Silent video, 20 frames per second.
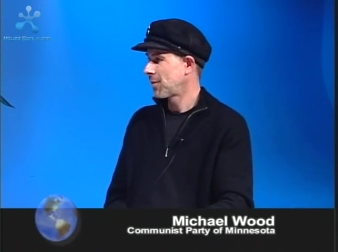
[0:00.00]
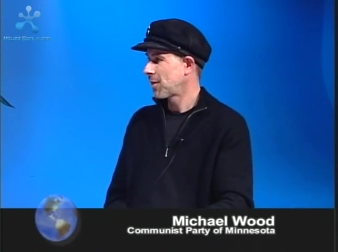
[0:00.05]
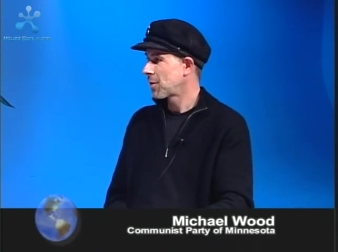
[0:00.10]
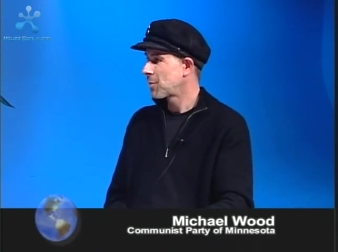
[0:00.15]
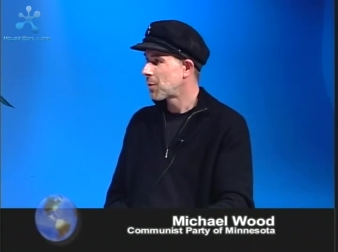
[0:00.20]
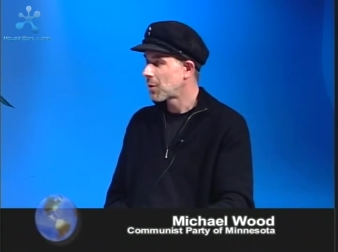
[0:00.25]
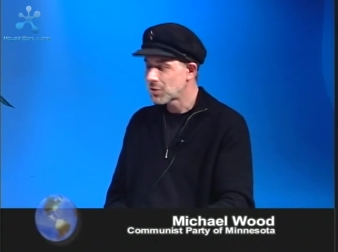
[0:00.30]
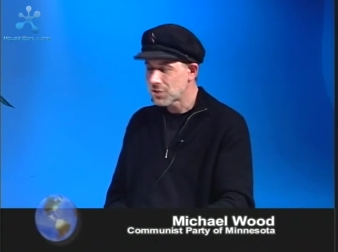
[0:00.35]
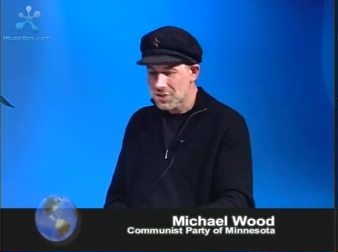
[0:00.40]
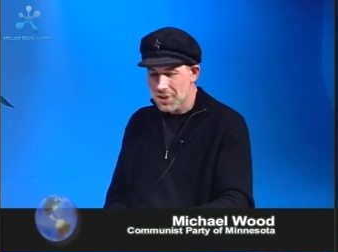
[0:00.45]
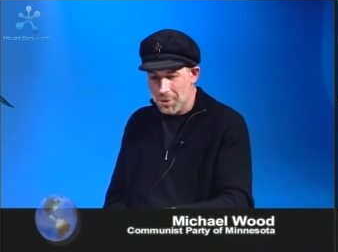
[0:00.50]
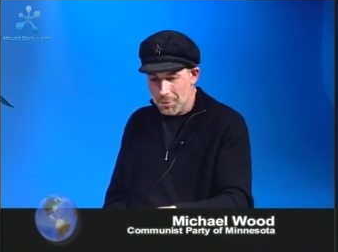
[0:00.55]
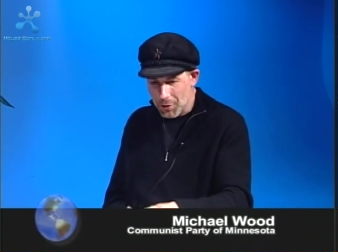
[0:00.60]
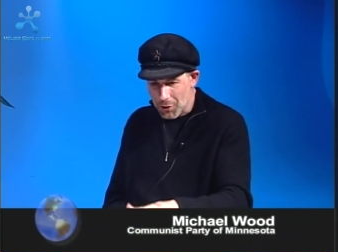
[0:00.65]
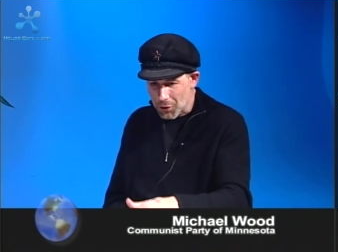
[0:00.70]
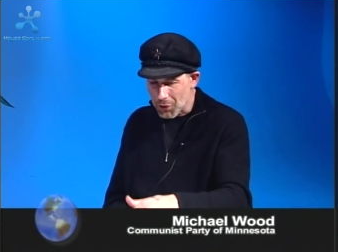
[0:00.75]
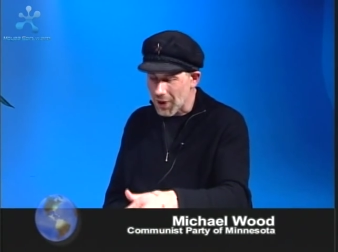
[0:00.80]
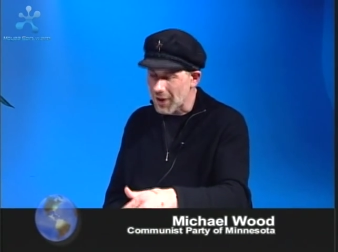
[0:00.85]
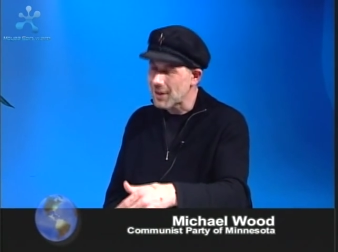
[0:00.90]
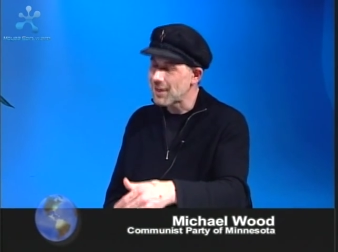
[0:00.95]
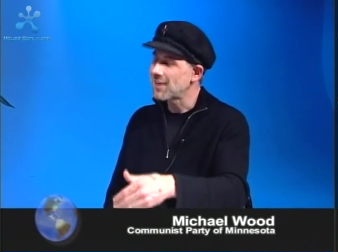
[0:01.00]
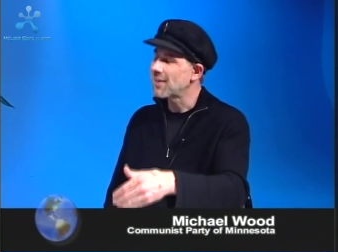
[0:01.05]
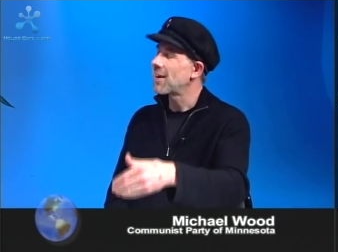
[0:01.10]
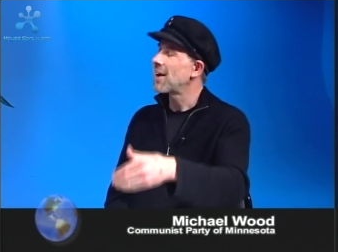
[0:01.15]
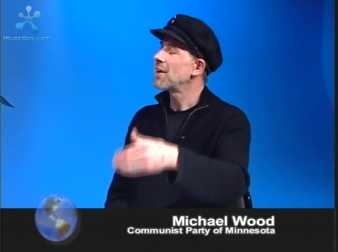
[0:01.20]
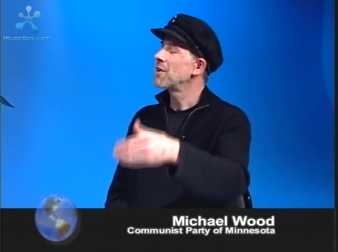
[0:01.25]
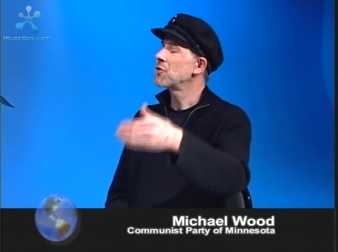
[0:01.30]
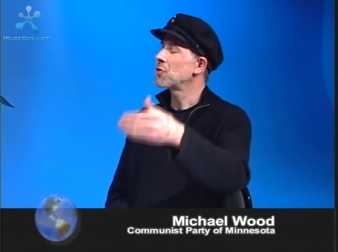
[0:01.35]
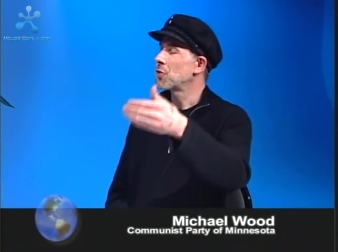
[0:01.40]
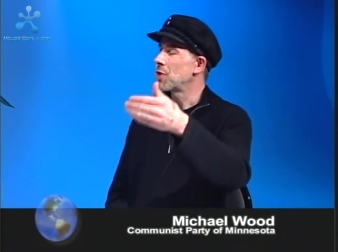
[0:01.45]
The most democratic
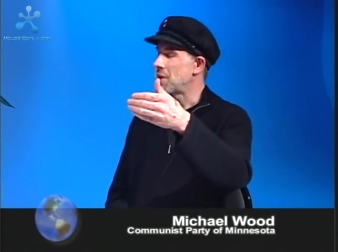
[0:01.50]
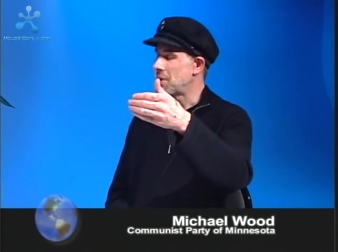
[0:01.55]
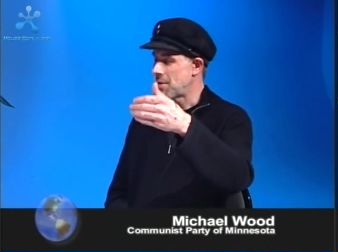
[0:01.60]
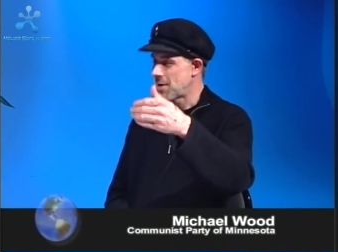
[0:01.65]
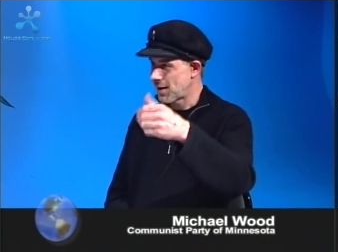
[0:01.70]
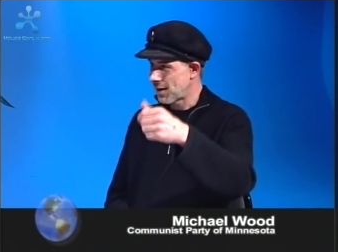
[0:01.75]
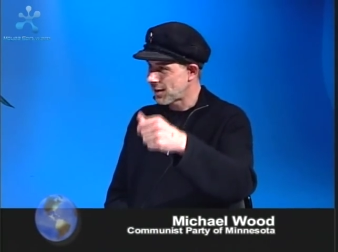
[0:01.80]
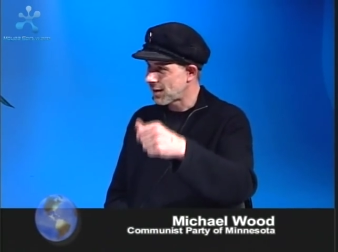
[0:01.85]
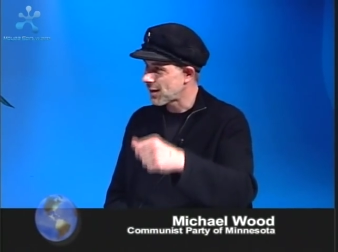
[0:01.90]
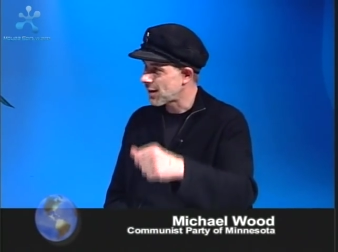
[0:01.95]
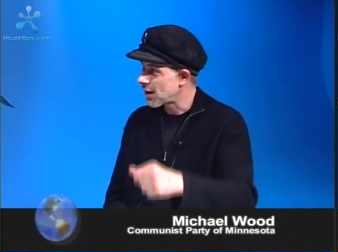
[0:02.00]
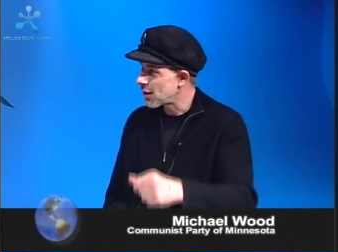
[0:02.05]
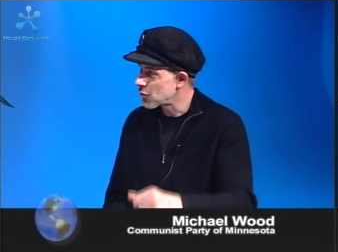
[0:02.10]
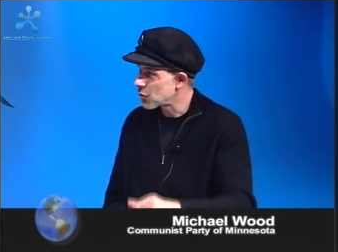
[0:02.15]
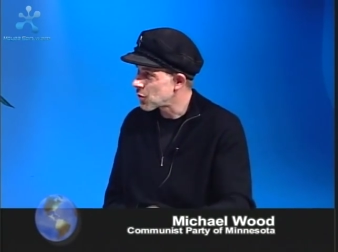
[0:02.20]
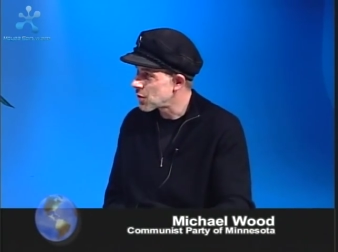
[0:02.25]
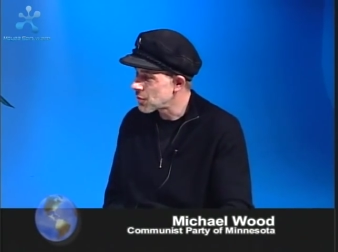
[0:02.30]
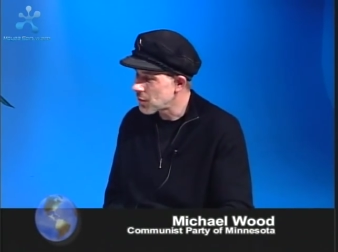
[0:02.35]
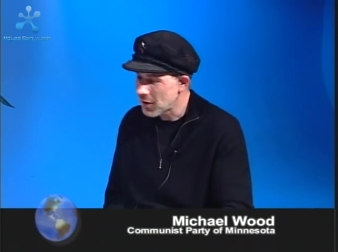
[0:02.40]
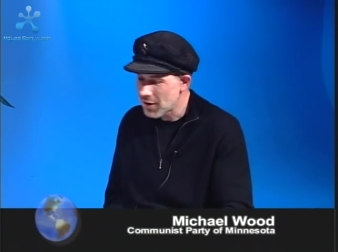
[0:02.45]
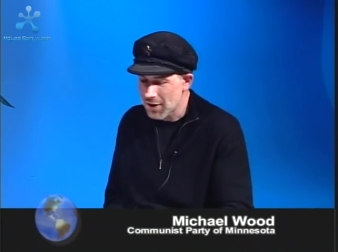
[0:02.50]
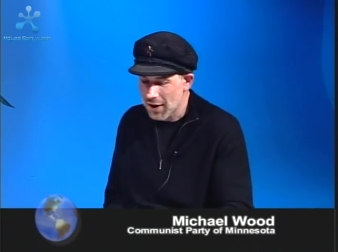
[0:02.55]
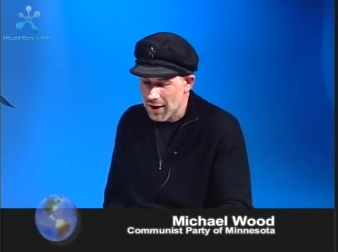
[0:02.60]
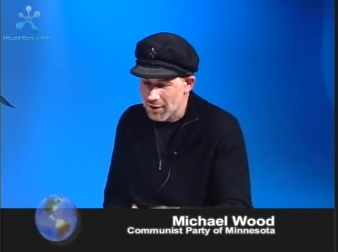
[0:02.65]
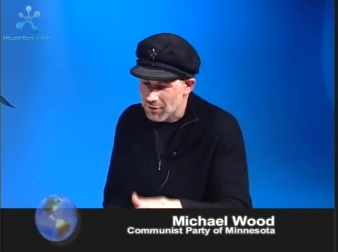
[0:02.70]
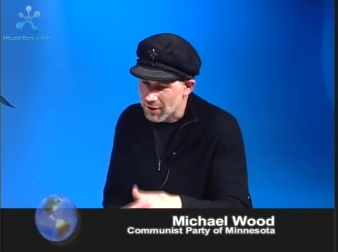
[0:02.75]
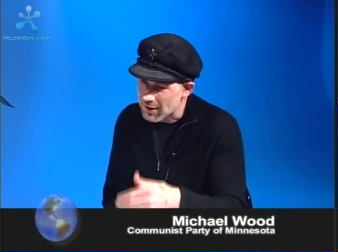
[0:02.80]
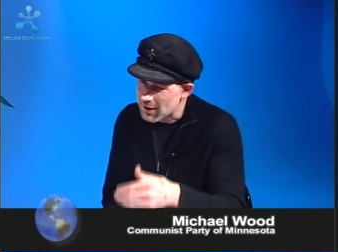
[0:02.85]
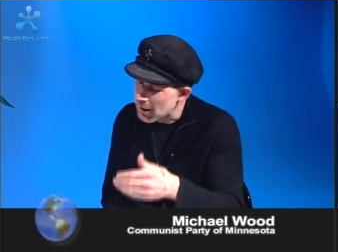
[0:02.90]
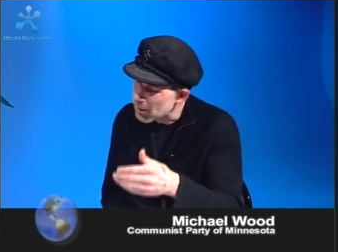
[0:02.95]
country, the country where you
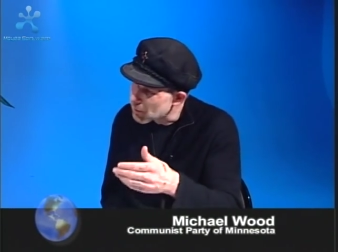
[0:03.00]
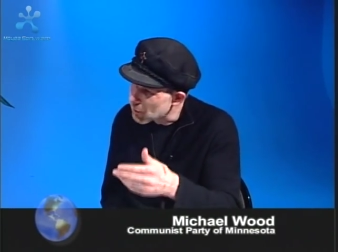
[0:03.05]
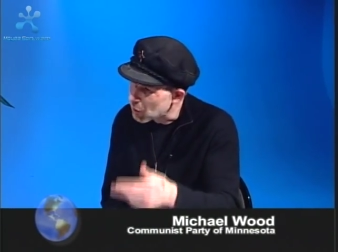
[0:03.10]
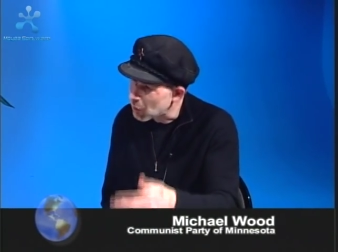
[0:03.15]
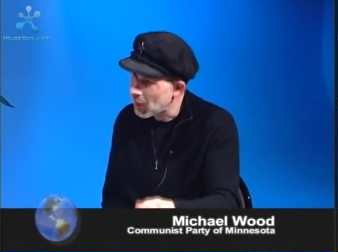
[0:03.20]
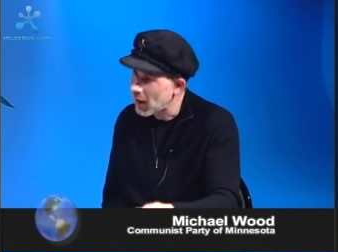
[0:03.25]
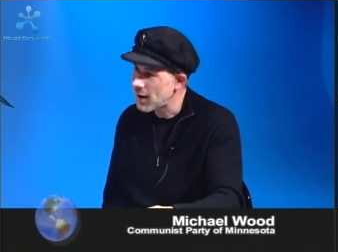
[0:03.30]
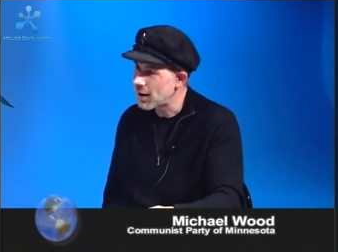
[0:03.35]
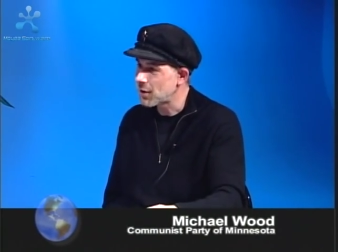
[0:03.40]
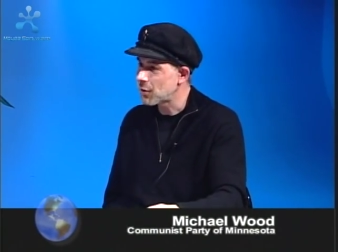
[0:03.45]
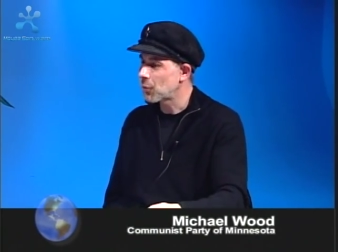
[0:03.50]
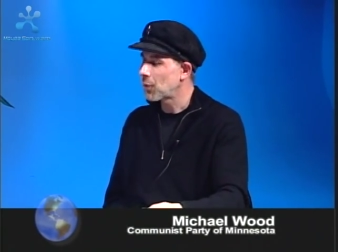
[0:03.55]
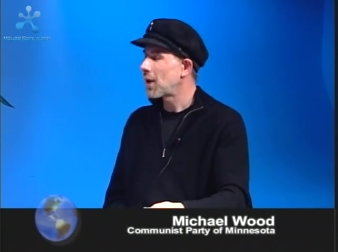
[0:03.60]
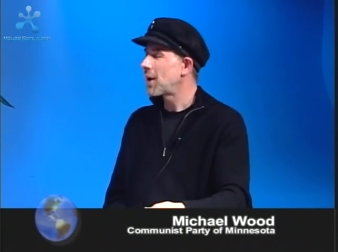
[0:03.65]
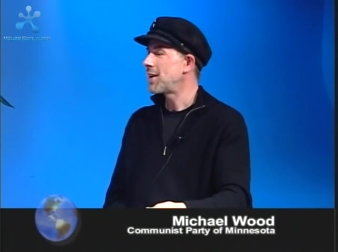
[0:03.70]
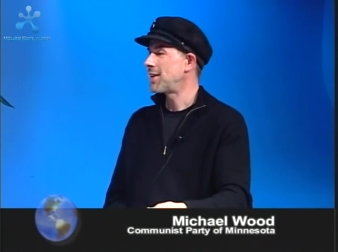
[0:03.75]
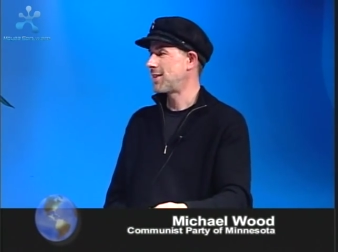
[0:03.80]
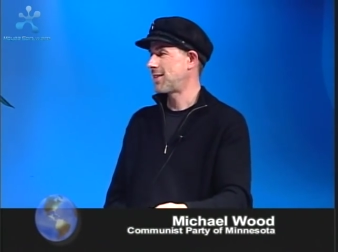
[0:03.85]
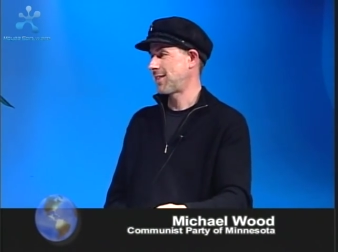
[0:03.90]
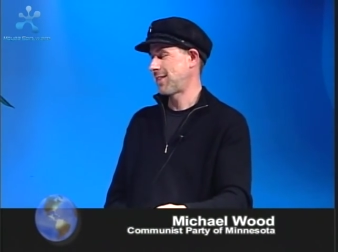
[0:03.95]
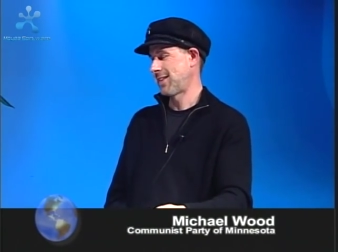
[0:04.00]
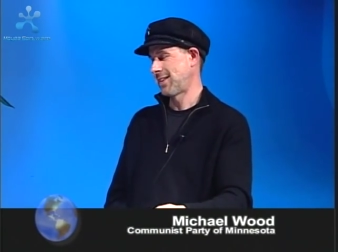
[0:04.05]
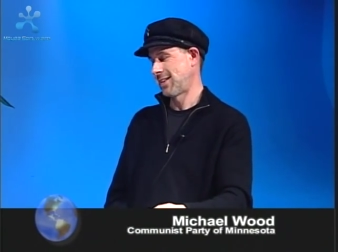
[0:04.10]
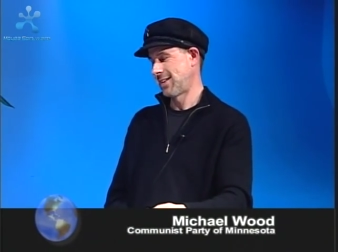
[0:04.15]
have the democratic right